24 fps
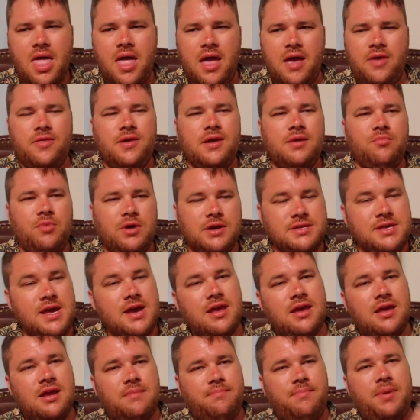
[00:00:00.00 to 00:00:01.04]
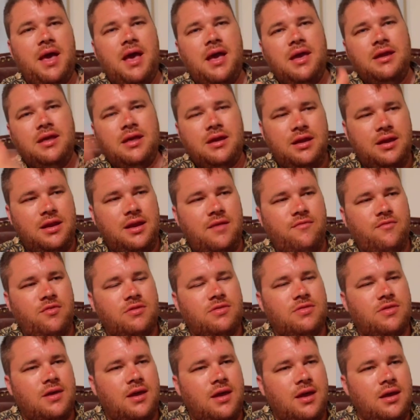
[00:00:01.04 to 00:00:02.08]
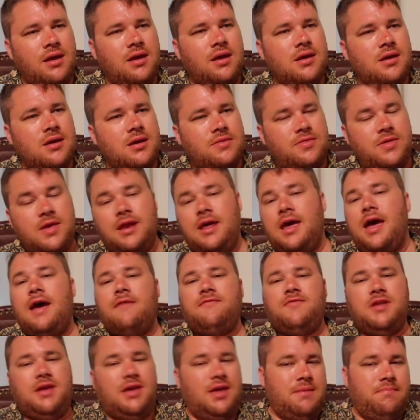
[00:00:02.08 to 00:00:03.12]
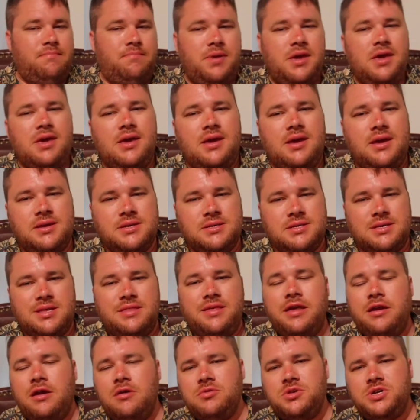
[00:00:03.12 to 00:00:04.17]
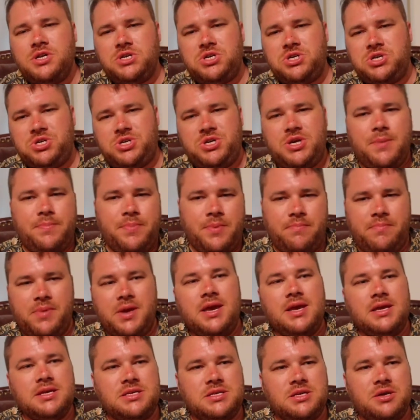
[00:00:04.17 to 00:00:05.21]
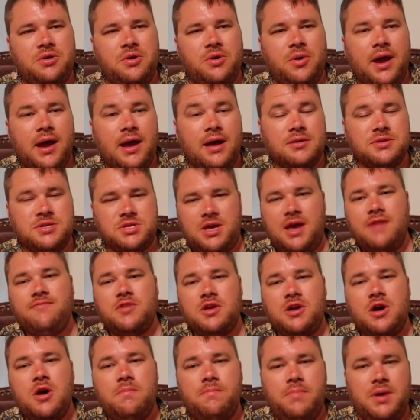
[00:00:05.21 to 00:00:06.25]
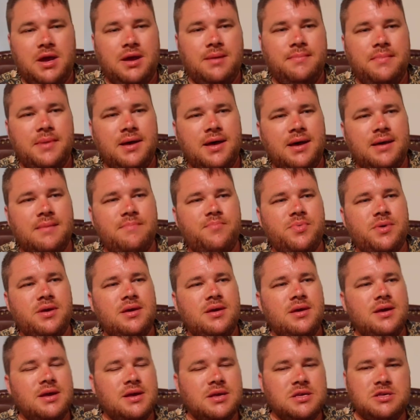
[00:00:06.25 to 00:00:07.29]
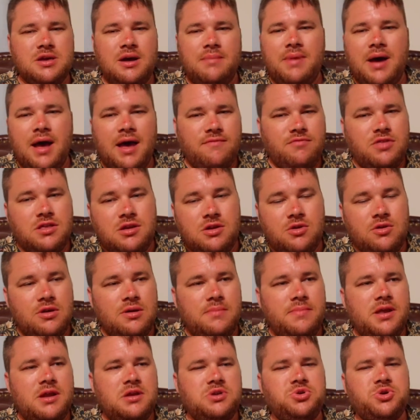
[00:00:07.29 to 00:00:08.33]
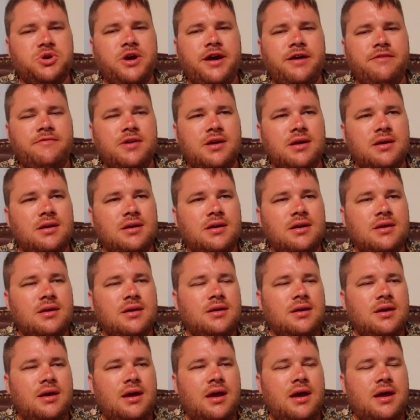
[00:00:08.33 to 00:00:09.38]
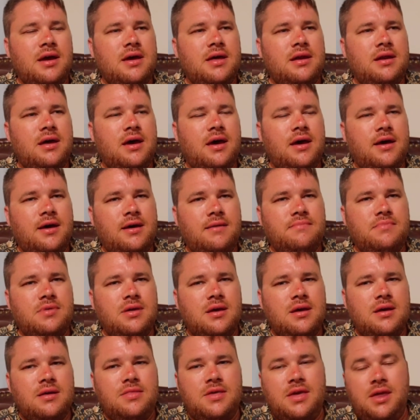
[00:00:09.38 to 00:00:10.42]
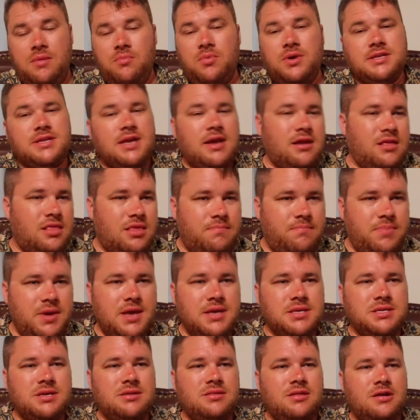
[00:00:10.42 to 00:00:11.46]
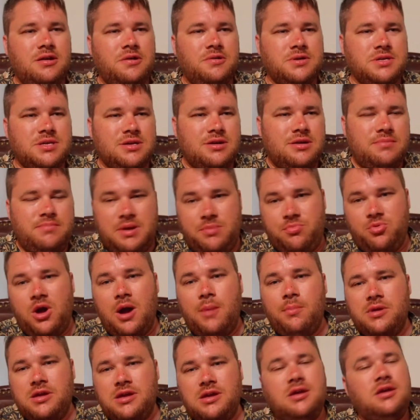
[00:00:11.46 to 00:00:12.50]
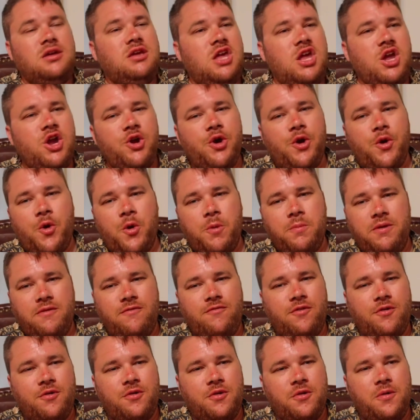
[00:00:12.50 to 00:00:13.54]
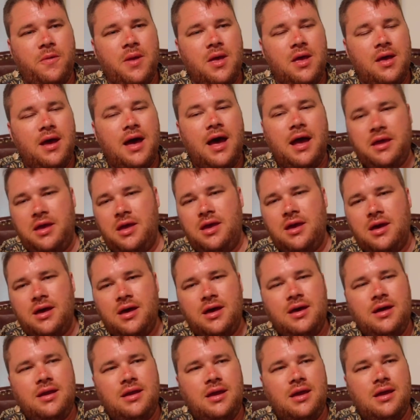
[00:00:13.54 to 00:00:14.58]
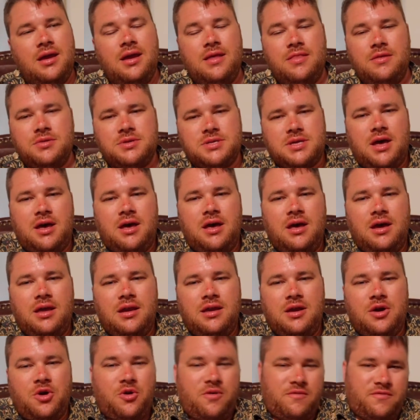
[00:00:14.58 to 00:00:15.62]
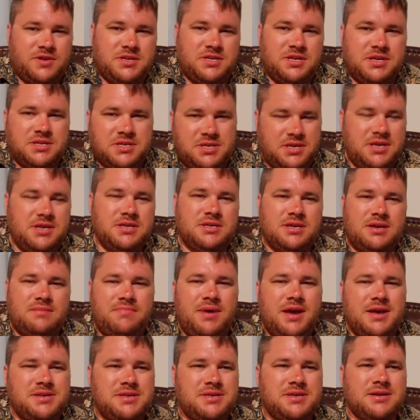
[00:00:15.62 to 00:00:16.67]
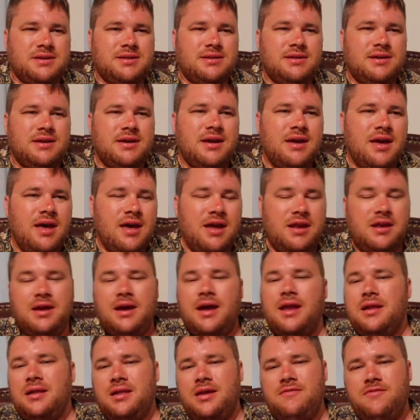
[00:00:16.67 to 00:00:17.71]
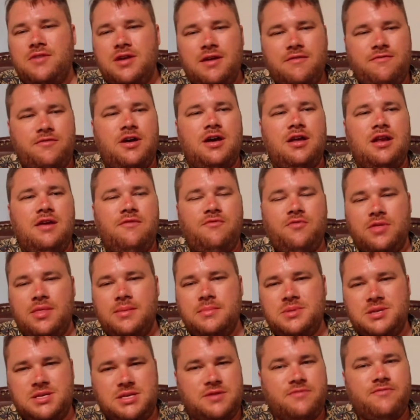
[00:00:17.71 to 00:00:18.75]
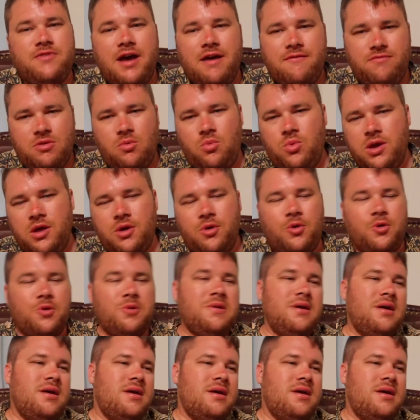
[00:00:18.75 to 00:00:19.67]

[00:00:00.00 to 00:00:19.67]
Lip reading: And then once I get it painted and everything, then I have to get bees. And they don't just ship bees to your house. You have to go pick them up. So I might have to do a little bit of driving. And then once I get the bees in there, it's going to be probably a year before I get honey. And there's a honey harvesting season, basically. And you got to leave enough honey for them to survive the winter.